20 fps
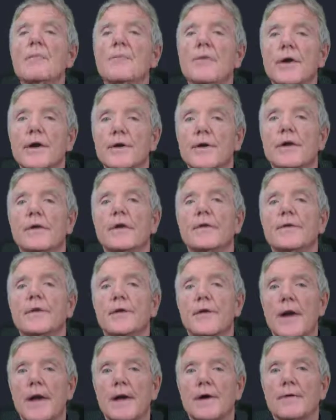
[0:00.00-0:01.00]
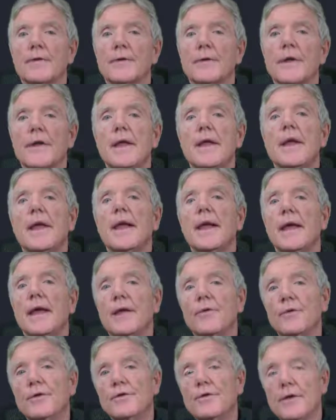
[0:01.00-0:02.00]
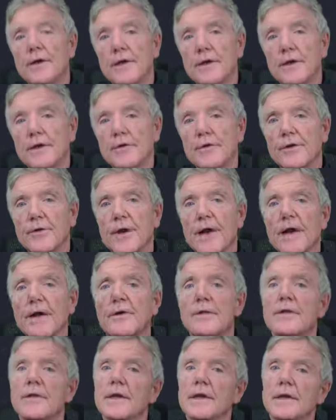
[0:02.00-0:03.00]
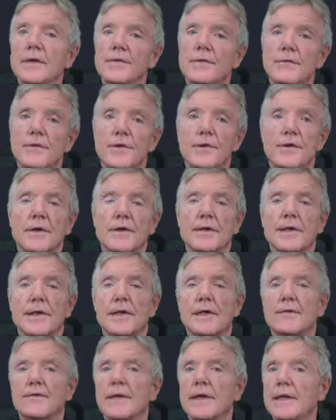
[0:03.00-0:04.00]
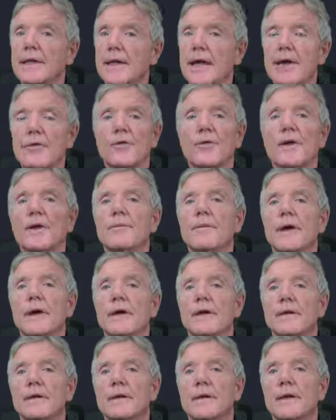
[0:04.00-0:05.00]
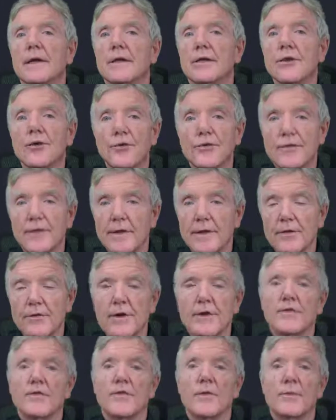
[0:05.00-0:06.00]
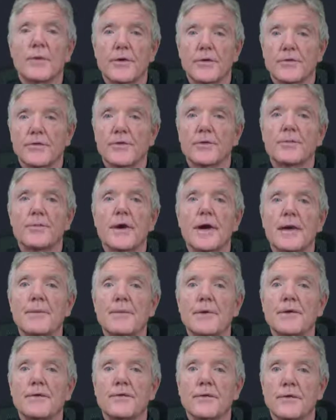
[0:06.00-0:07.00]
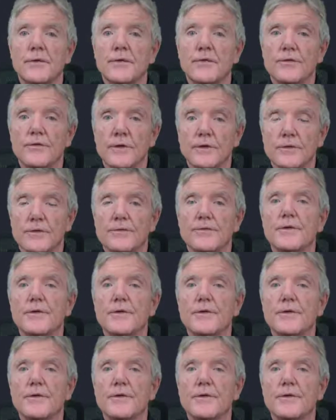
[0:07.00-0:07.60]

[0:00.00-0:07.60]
put it all on the ground. And once you get it on the ground, then you can leave and not worry about losing the rest of your personal property. So this is just a